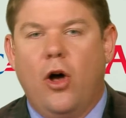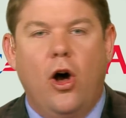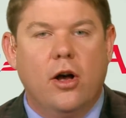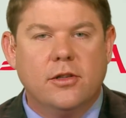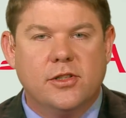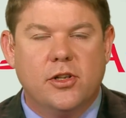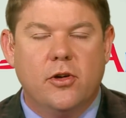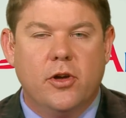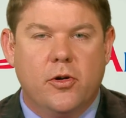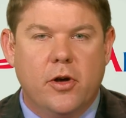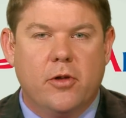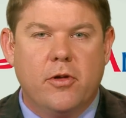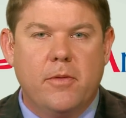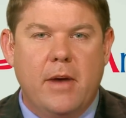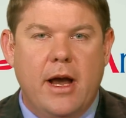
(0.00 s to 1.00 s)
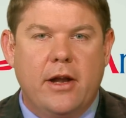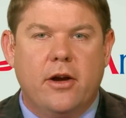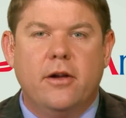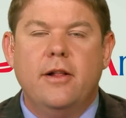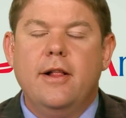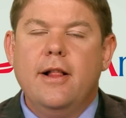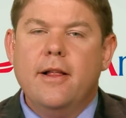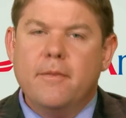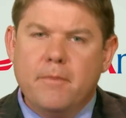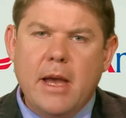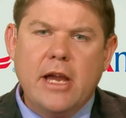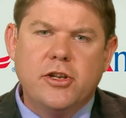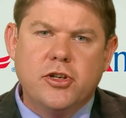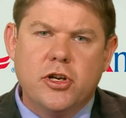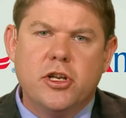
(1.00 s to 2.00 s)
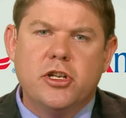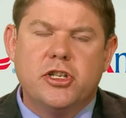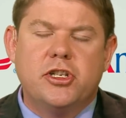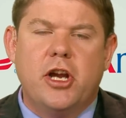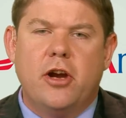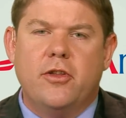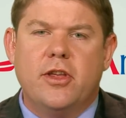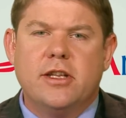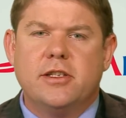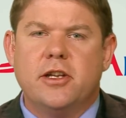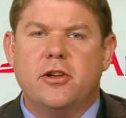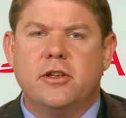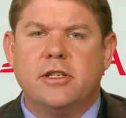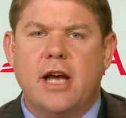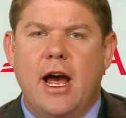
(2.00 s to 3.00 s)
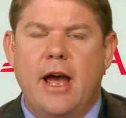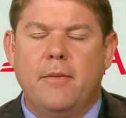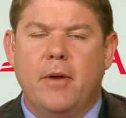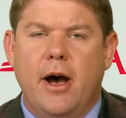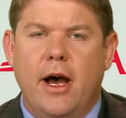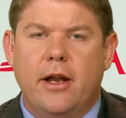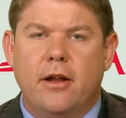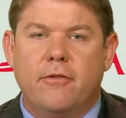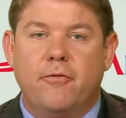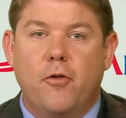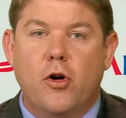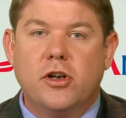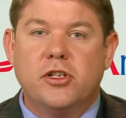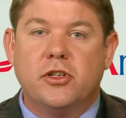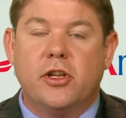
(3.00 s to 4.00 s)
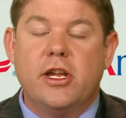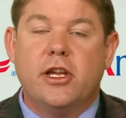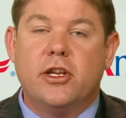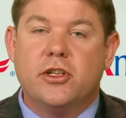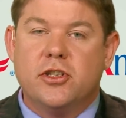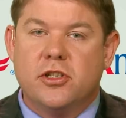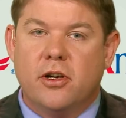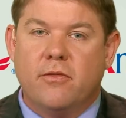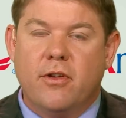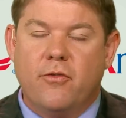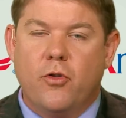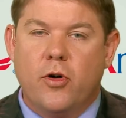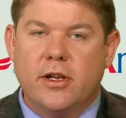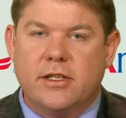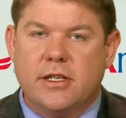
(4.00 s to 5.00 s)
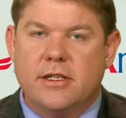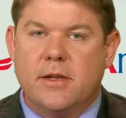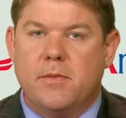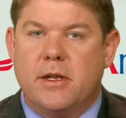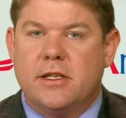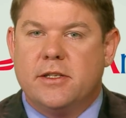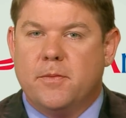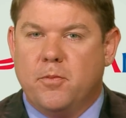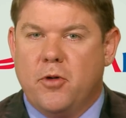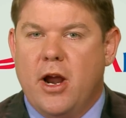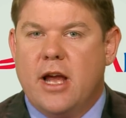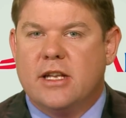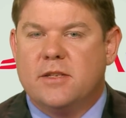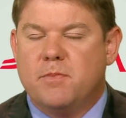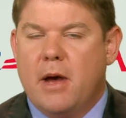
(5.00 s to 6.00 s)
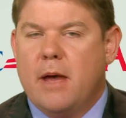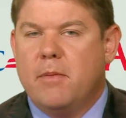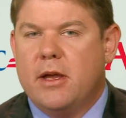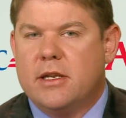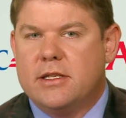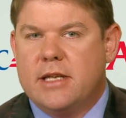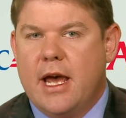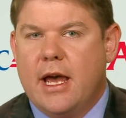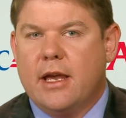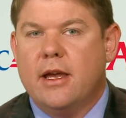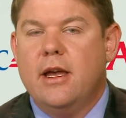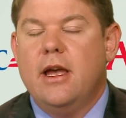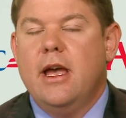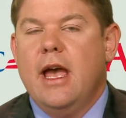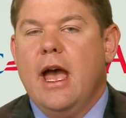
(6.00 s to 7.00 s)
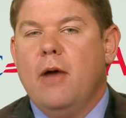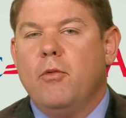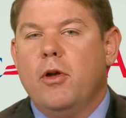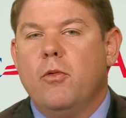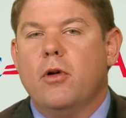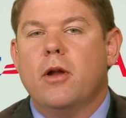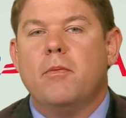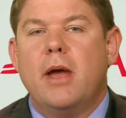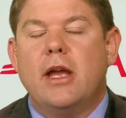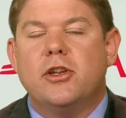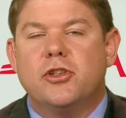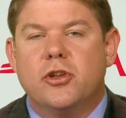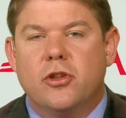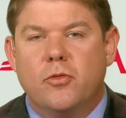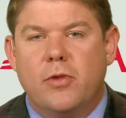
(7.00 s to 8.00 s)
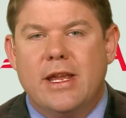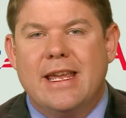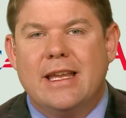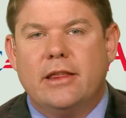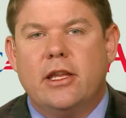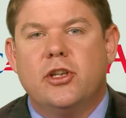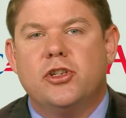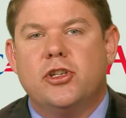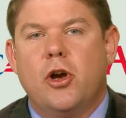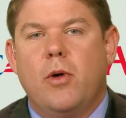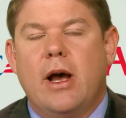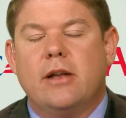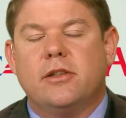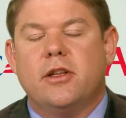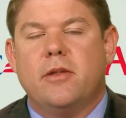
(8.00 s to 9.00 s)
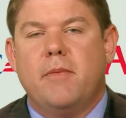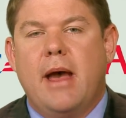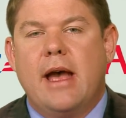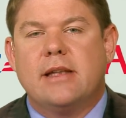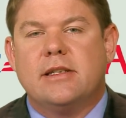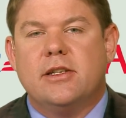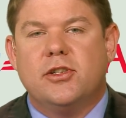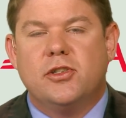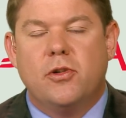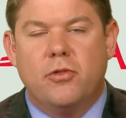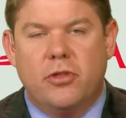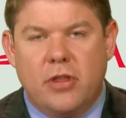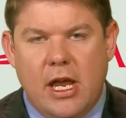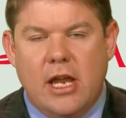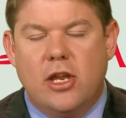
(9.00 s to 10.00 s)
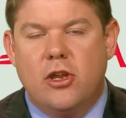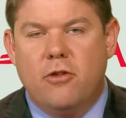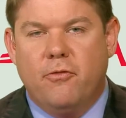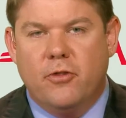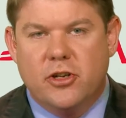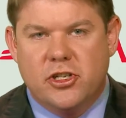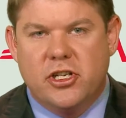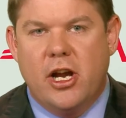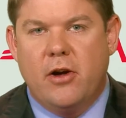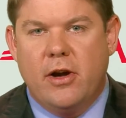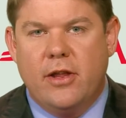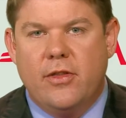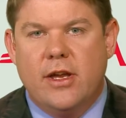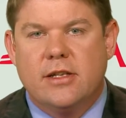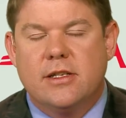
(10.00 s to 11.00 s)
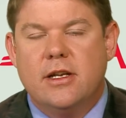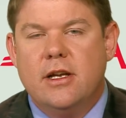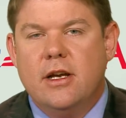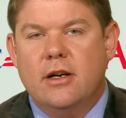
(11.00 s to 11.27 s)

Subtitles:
Also, a quick reminder, make sure you share this in your timeline. Unfortunately, conservative voices have been suppressed by big tech, and we want to make sure that we get this show out to the masses. So thank you for sharing this.